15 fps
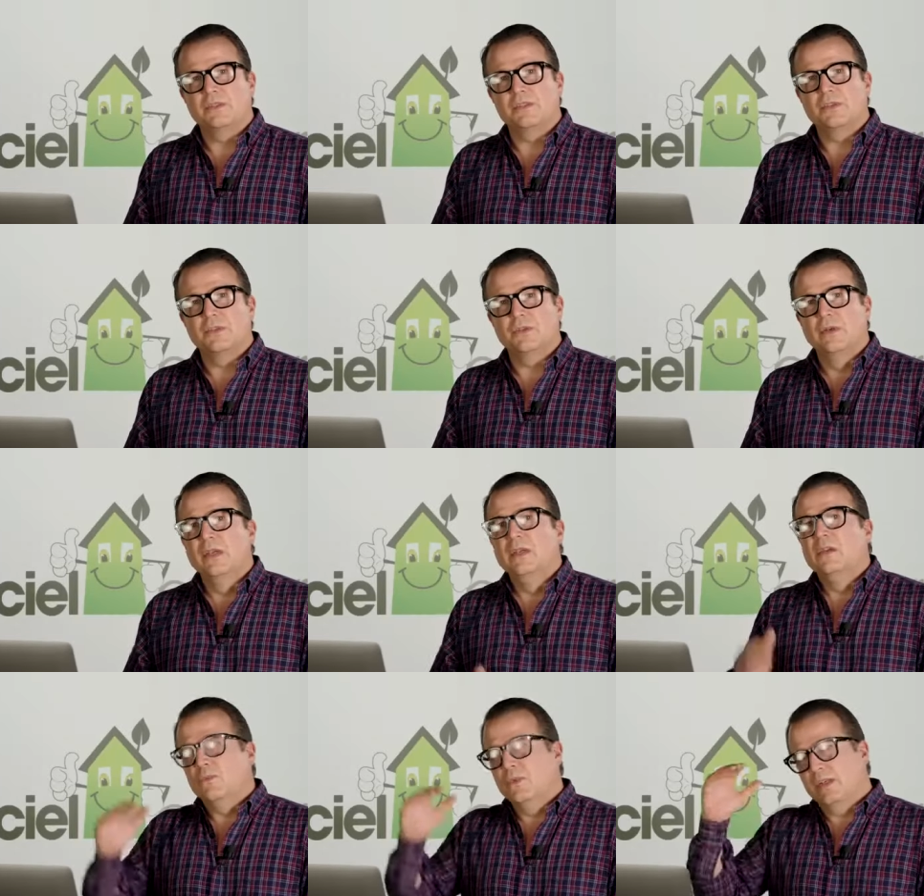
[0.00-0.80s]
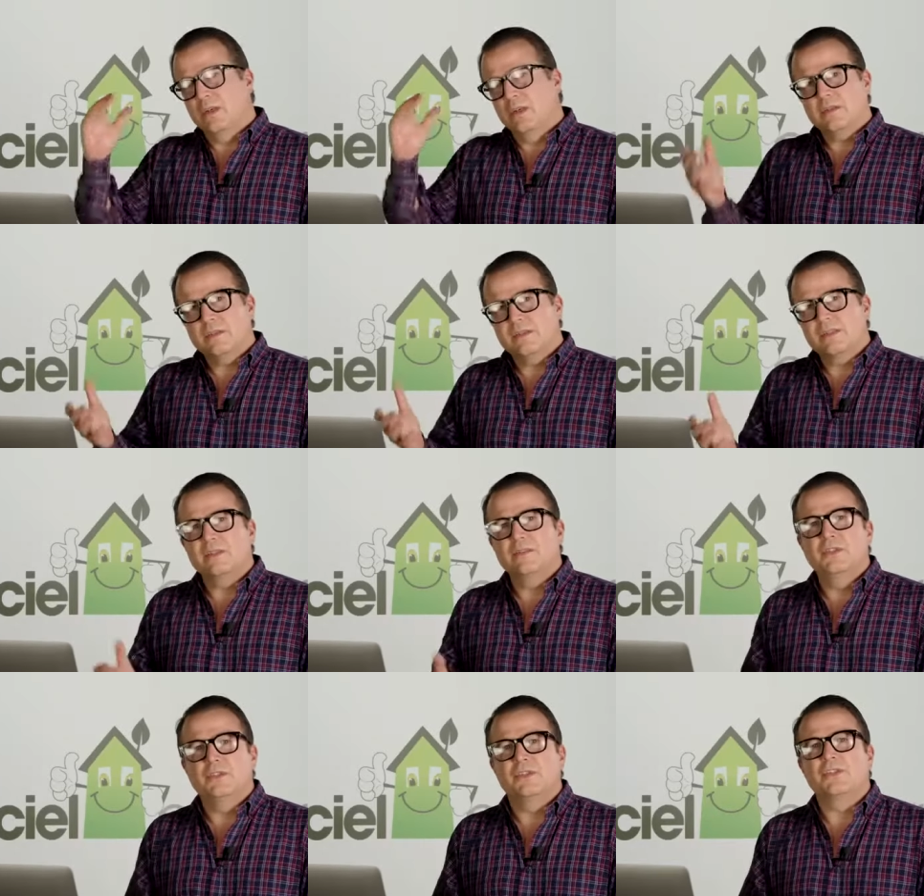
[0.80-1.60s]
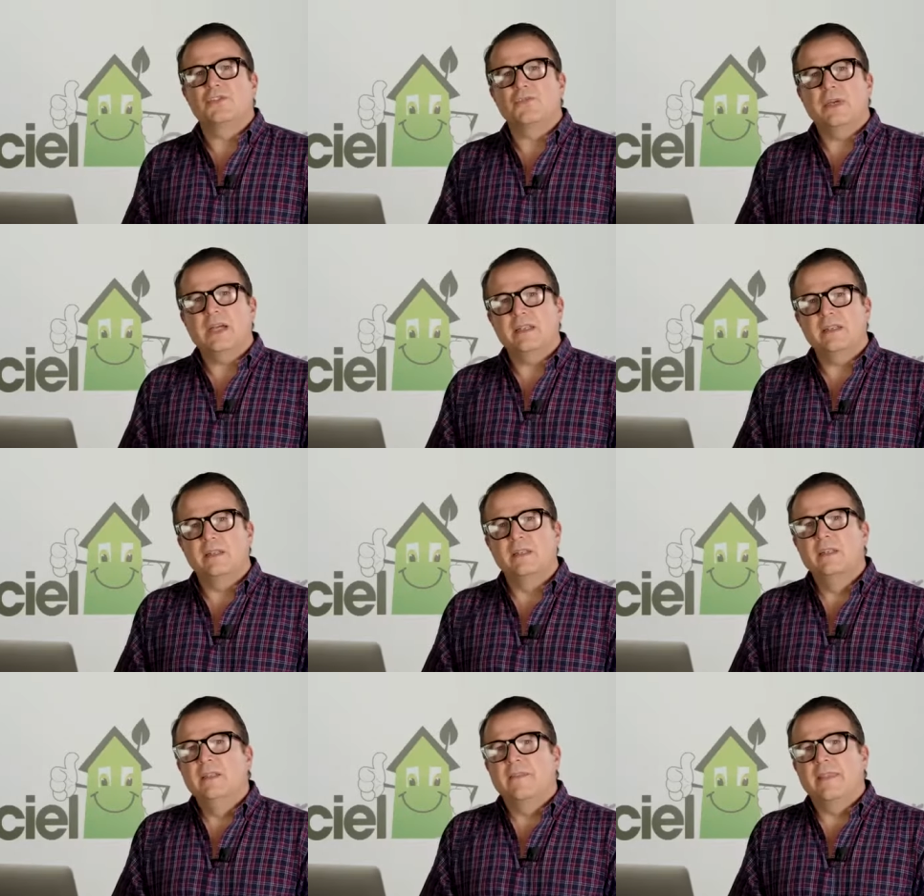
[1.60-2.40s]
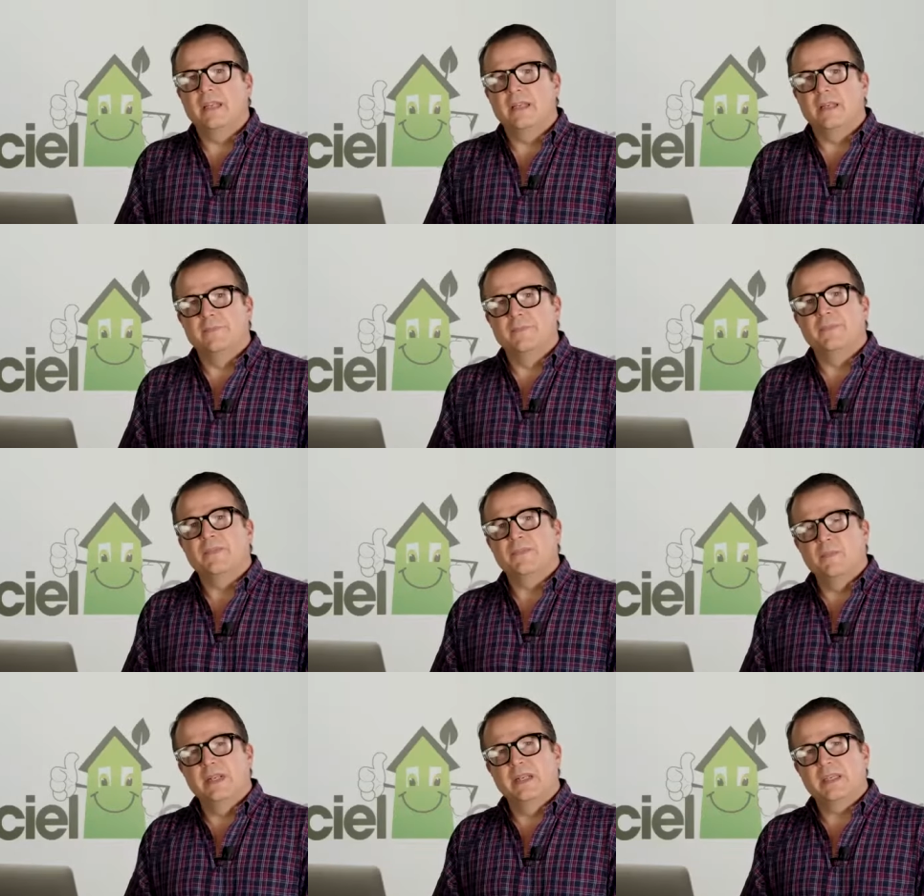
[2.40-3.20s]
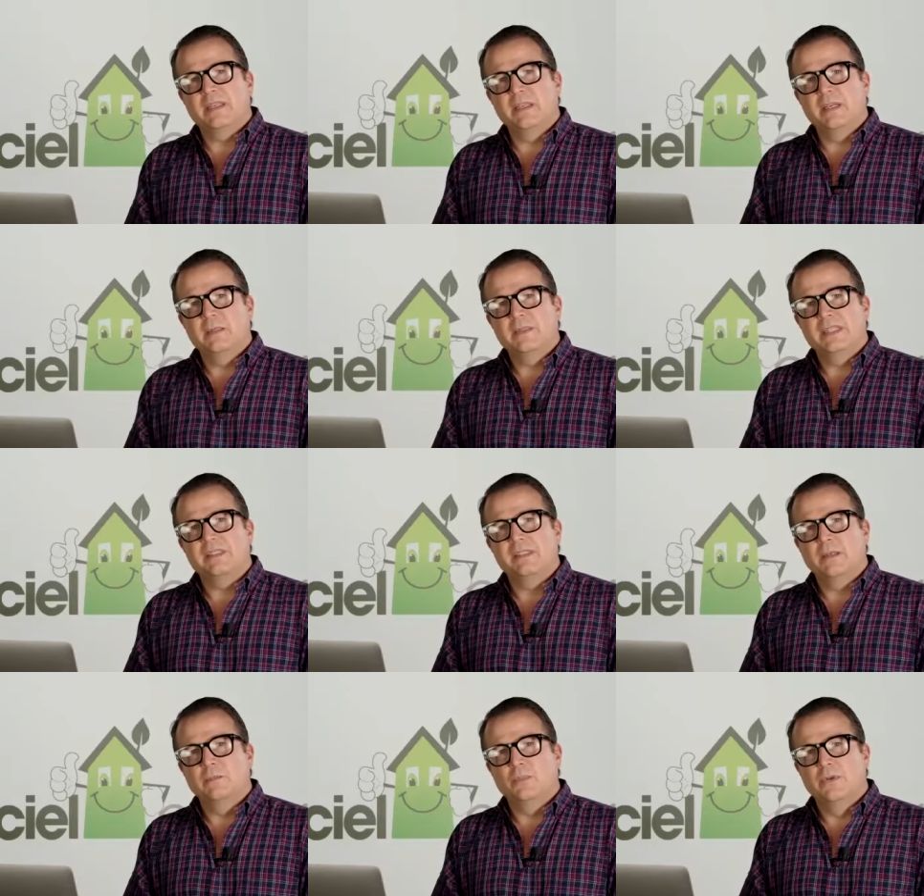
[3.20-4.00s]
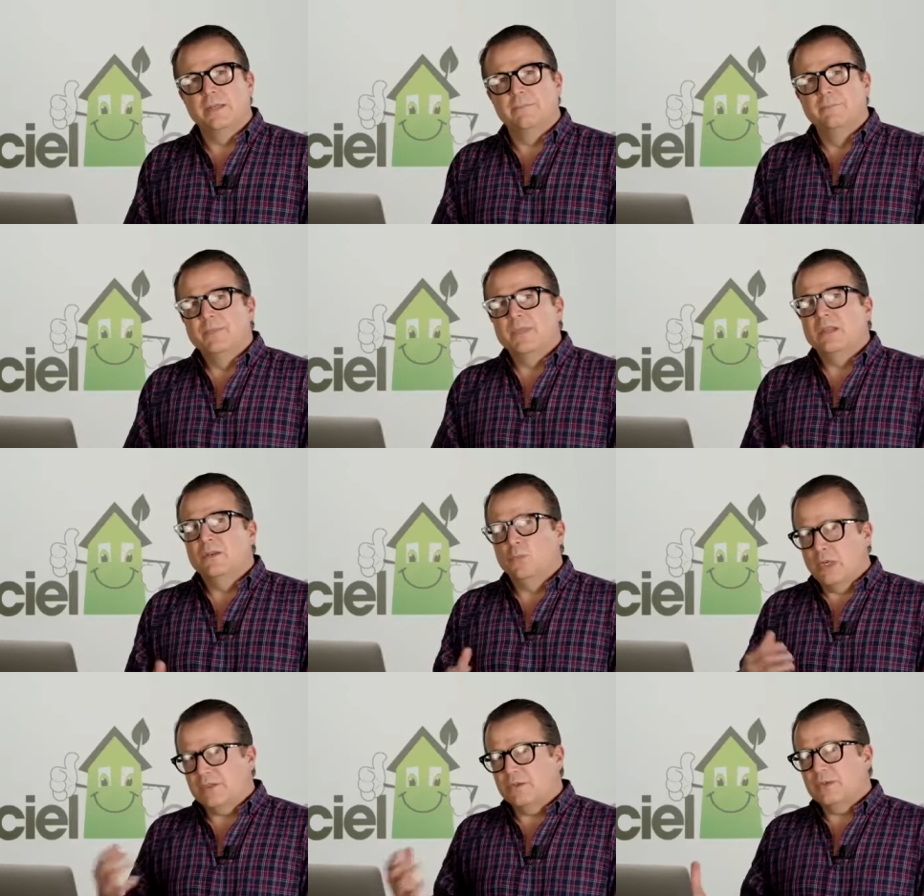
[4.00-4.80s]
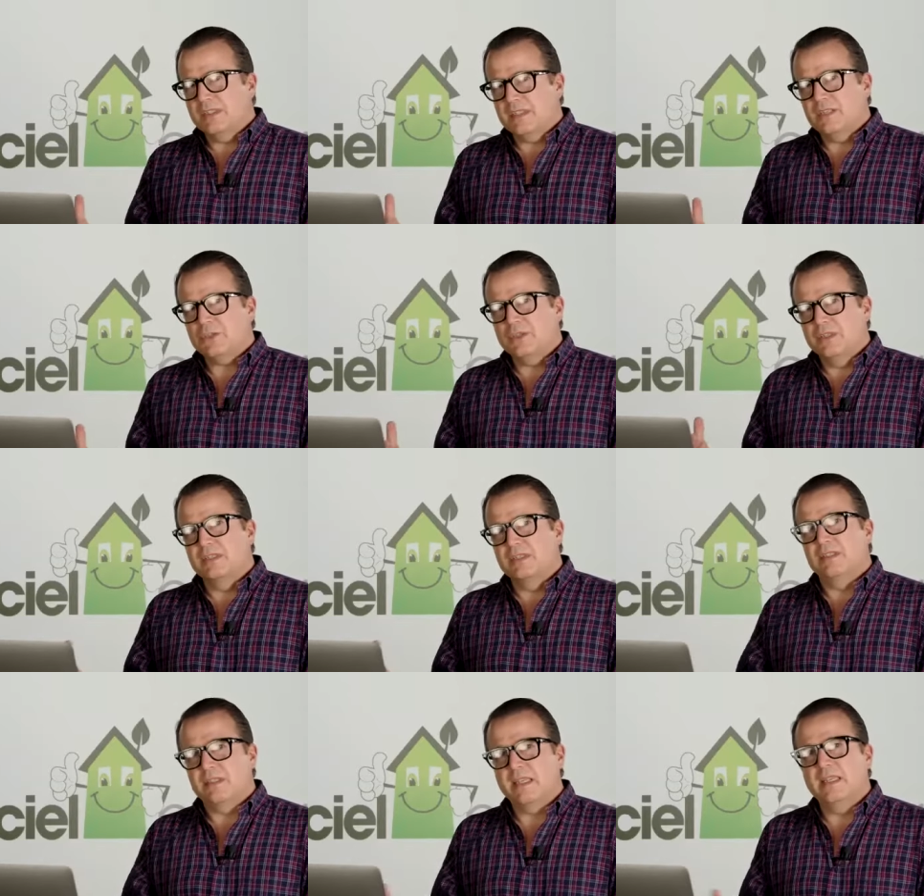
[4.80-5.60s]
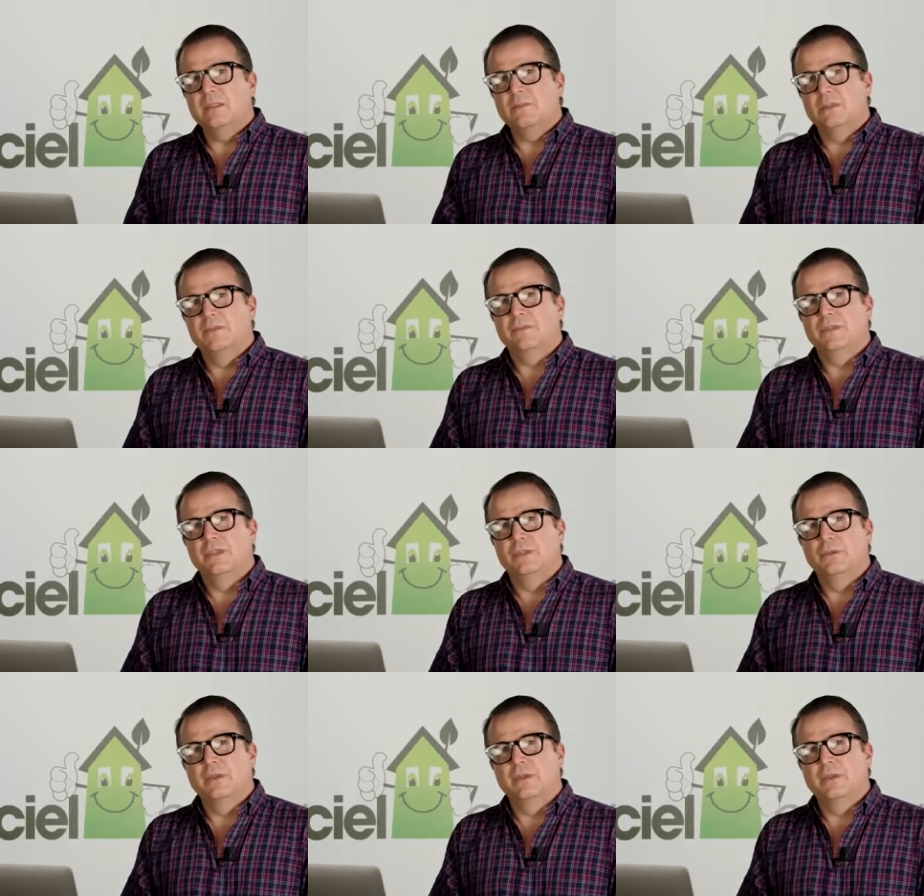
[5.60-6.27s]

So, regardless of your strata um, from an economic standpoint, weatherization is attainable for you.